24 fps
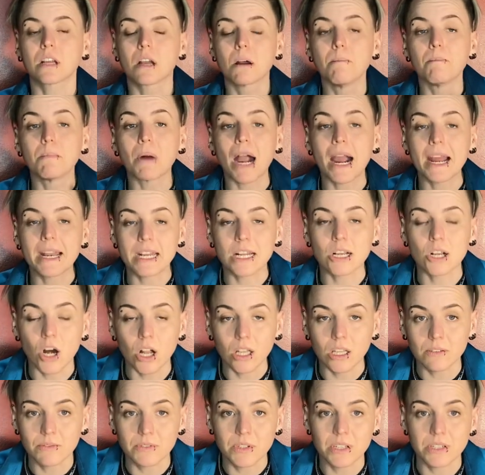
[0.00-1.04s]
combining all
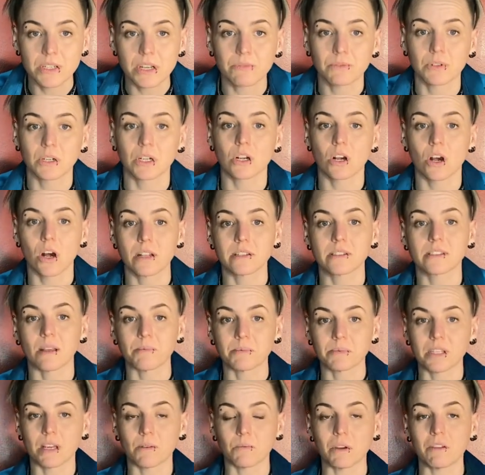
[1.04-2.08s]
of the different concepts
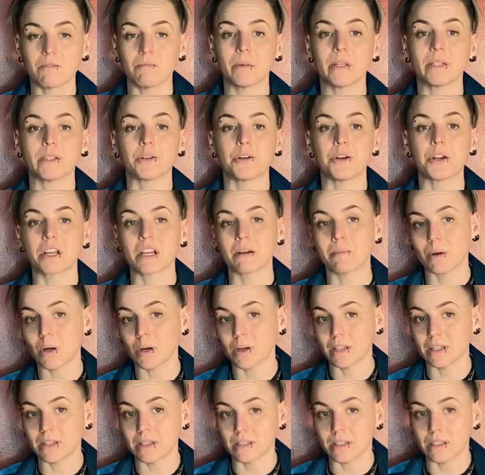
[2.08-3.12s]
that we've been learning about
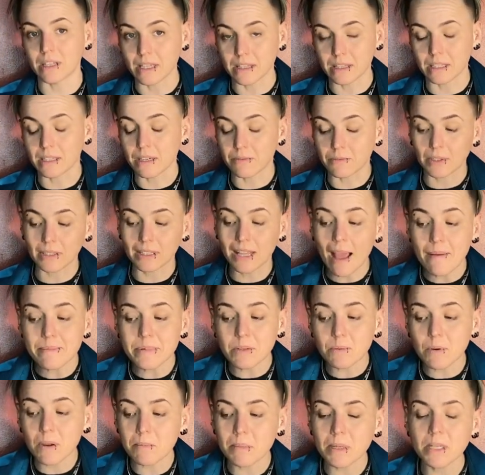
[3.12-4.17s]
in the different labs that
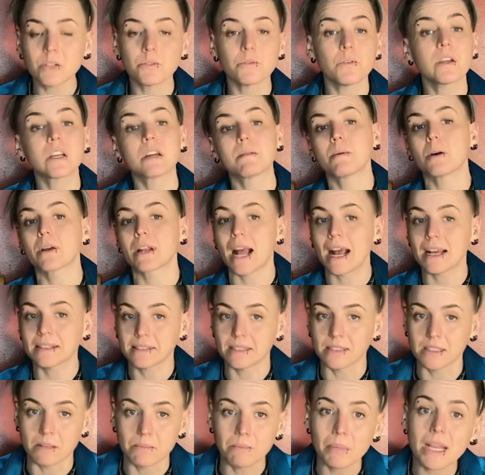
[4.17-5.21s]
we've been doing about
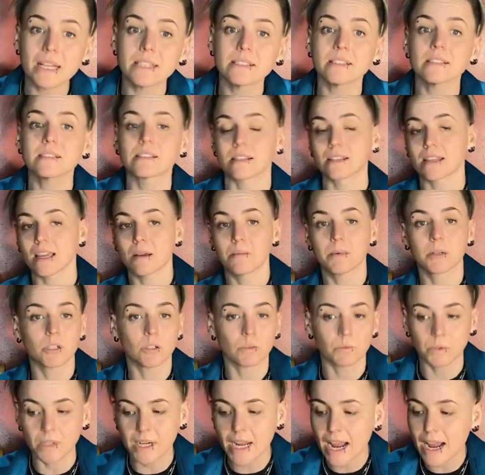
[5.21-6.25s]
acids and bases and chemical
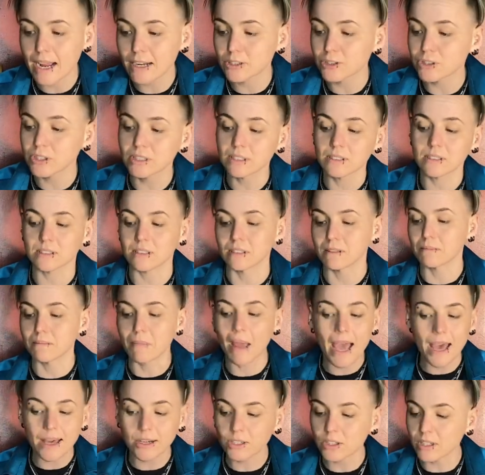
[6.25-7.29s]
reactions and
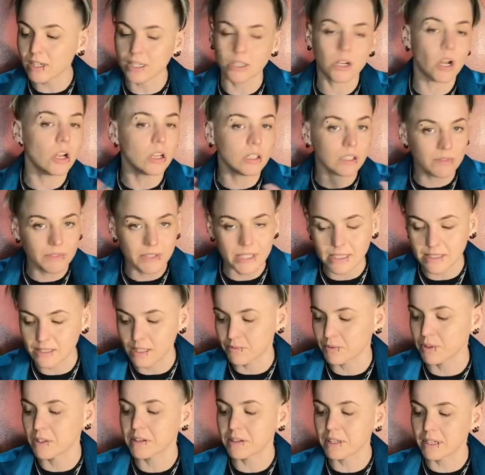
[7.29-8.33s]
matter and all of these
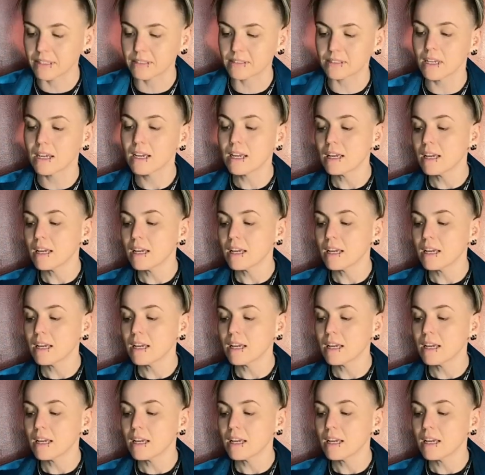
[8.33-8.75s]
different things.